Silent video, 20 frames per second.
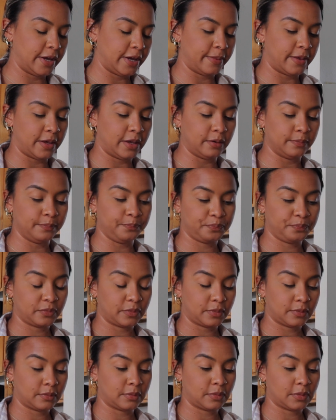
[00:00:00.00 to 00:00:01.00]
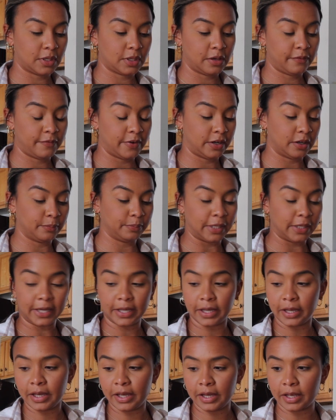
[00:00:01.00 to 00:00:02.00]
and then if I end up
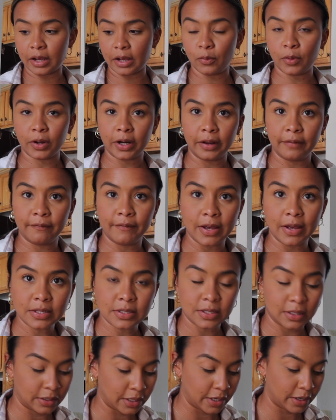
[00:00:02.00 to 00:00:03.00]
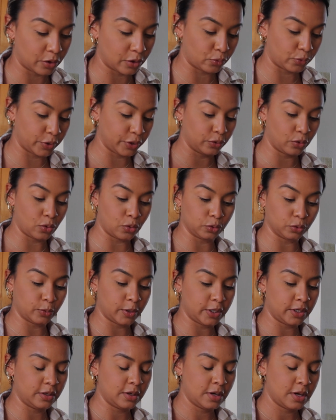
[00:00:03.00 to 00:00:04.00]
liking it and I want to invest in like a real gold
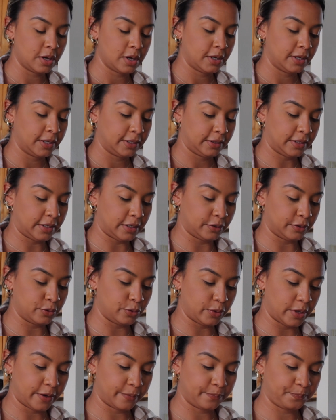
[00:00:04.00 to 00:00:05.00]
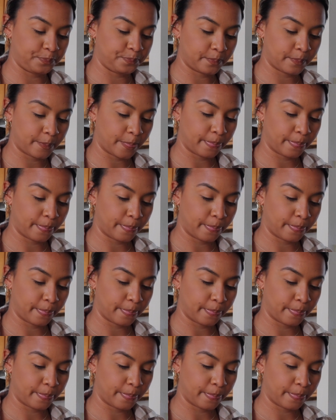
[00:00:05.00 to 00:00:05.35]
one, then I'll do that.